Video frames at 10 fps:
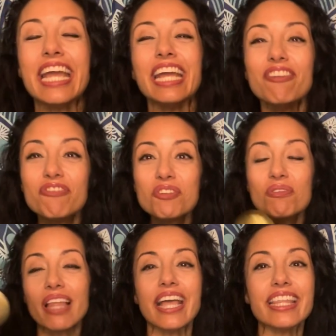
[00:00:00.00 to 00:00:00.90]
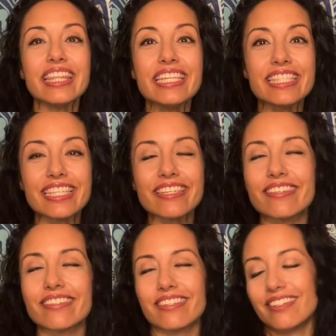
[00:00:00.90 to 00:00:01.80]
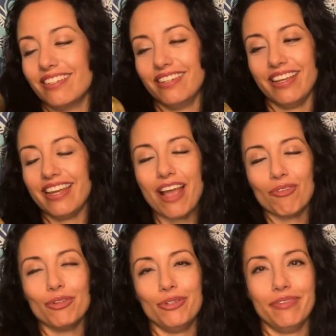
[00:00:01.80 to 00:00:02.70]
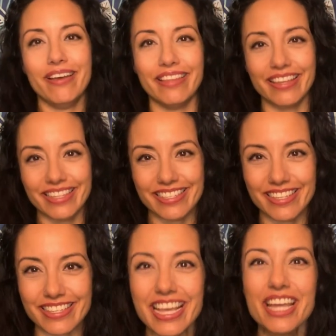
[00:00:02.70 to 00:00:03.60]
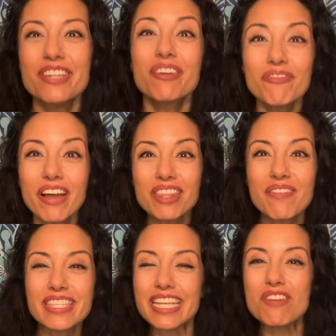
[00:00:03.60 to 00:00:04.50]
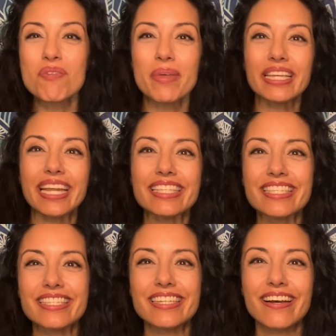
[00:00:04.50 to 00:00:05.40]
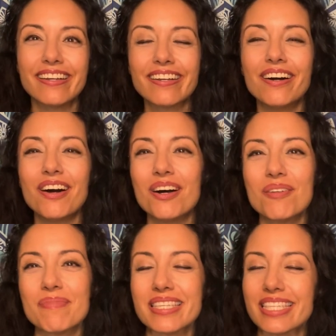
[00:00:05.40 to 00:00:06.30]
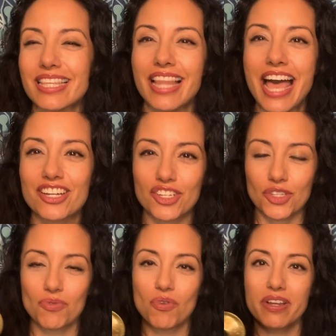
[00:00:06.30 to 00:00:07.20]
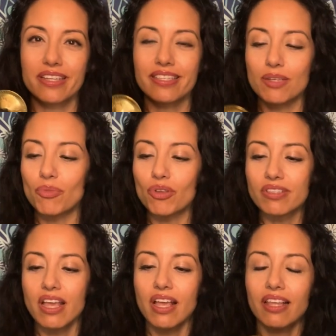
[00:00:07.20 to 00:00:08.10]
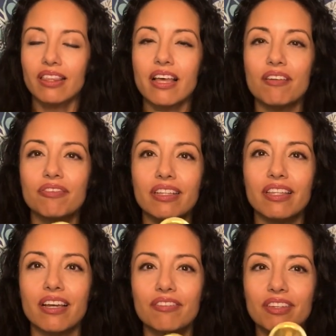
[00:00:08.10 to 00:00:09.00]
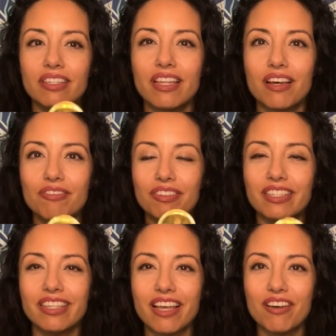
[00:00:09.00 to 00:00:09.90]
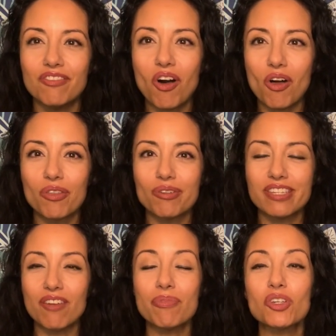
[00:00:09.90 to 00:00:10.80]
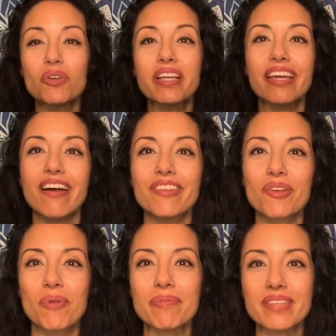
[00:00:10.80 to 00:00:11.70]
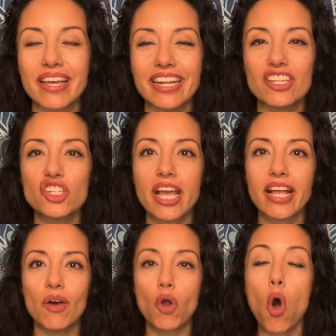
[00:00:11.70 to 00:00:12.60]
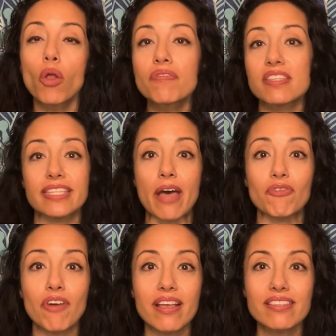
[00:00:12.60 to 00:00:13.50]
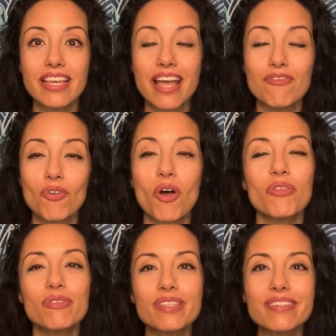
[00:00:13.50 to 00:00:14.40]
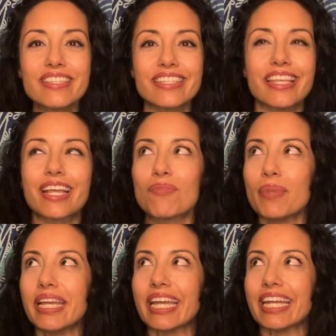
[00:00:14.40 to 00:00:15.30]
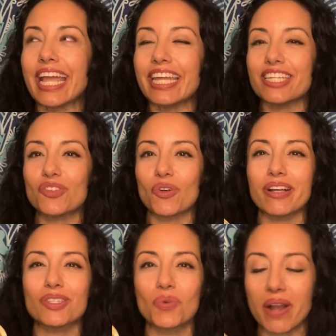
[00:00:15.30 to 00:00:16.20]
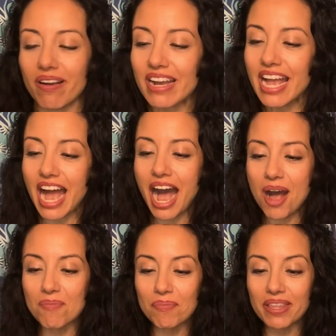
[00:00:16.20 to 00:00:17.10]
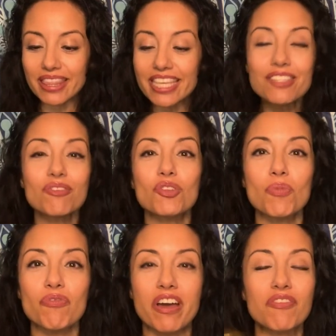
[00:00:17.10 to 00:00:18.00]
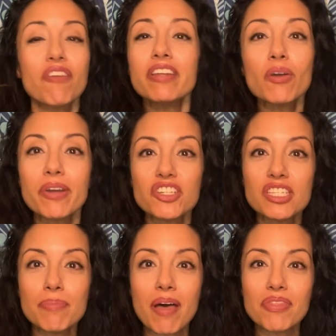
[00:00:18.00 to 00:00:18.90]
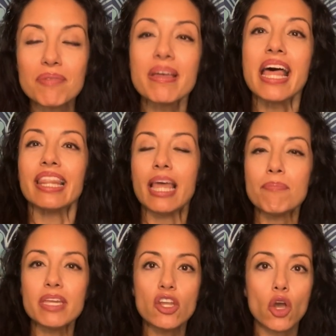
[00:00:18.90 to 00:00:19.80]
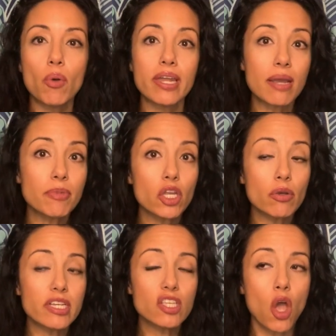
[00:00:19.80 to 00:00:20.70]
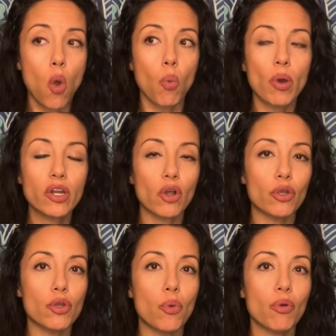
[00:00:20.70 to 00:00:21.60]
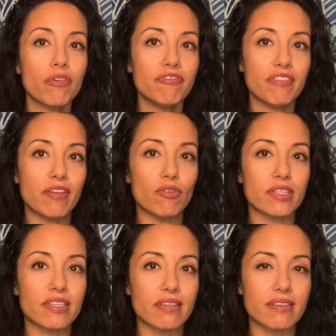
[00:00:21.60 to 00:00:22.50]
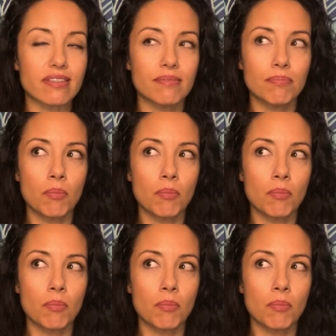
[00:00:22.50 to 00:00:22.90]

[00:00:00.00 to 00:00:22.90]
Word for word: If you like these zills, and how could you not like these zills? You can find them at sahirabellydances.com slash Saroyan Cymbals love, love, love, love all their stuff. Be sure to get on their website and check out all of the sound files they have for all their zills. It's like being in a candy store, I swear. Um, but these are super fun. If you have any questions about them, let me know. And I'm curious, what are your favorite zills?